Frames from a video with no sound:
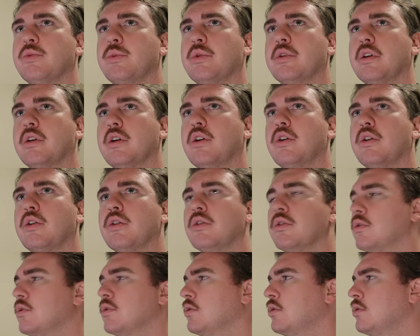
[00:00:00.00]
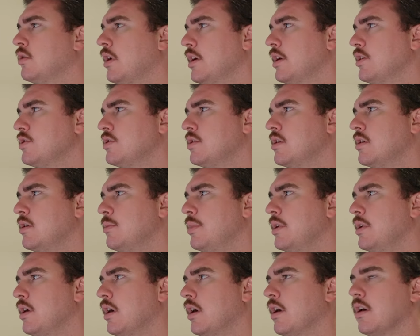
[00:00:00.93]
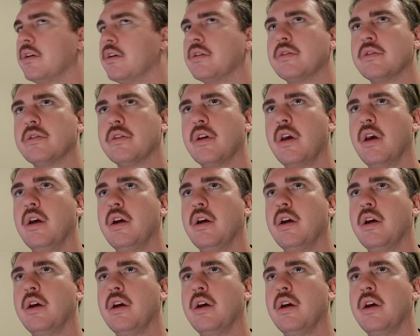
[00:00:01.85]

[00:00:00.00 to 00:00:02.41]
we're going to curl https